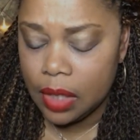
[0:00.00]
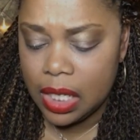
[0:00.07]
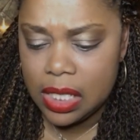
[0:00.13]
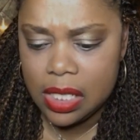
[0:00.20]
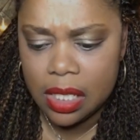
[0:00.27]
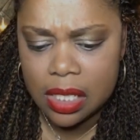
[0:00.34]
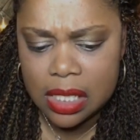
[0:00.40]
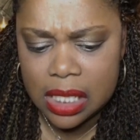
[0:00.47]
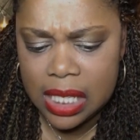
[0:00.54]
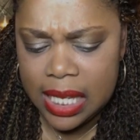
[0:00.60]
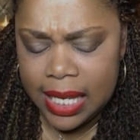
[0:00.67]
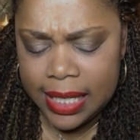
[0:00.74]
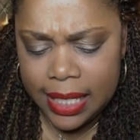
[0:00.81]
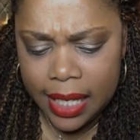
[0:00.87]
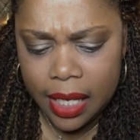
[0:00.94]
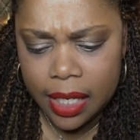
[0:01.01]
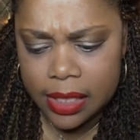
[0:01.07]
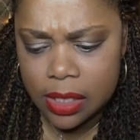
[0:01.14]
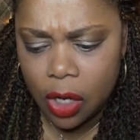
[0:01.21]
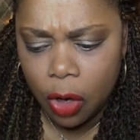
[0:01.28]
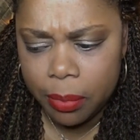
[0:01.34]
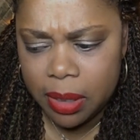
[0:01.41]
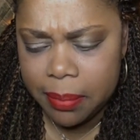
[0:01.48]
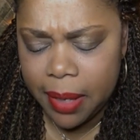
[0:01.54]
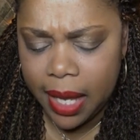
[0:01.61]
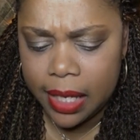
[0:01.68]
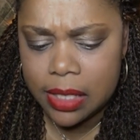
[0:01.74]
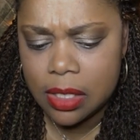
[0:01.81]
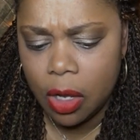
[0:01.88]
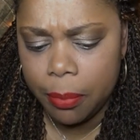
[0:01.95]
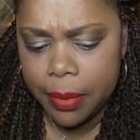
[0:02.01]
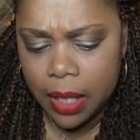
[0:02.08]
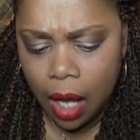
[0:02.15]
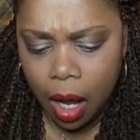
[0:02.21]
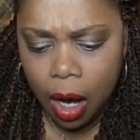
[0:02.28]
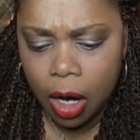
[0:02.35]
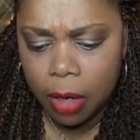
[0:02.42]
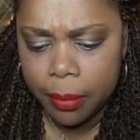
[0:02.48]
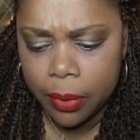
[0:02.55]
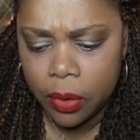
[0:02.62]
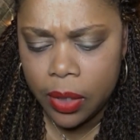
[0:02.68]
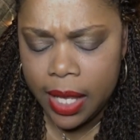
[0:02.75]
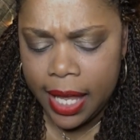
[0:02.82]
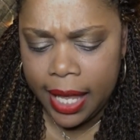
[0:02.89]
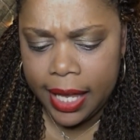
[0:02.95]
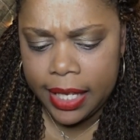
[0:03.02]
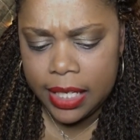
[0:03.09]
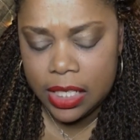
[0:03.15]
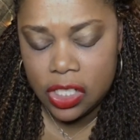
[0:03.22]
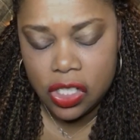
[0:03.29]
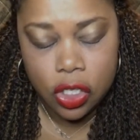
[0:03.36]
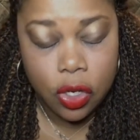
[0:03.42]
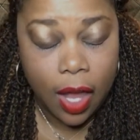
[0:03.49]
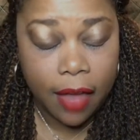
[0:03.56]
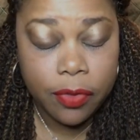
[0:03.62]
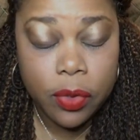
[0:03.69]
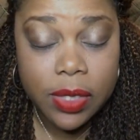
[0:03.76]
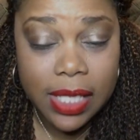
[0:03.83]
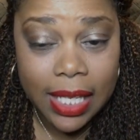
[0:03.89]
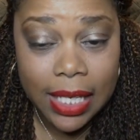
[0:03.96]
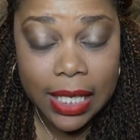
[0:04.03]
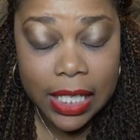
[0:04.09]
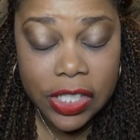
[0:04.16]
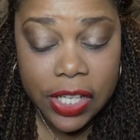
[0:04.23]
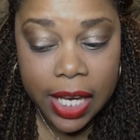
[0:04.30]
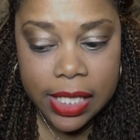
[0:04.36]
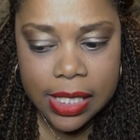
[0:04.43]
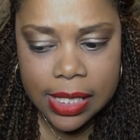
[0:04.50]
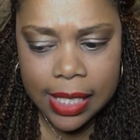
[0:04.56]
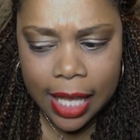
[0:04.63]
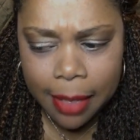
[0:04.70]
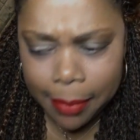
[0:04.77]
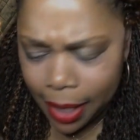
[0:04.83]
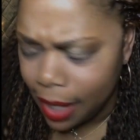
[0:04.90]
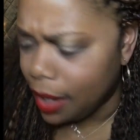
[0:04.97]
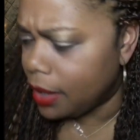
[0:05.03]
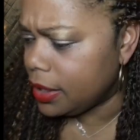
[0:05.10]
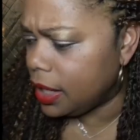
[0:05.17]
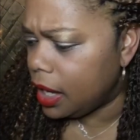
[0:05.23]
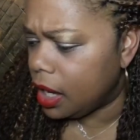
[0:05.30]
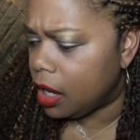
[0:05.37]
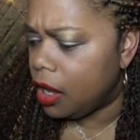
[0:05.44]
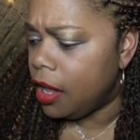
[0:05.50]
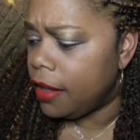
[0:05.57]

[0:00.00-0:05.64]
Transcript: he tells her, yeah, it's going to be bad. It's going to be horrible. And have you seen any changes, Amy? Hell, yeah.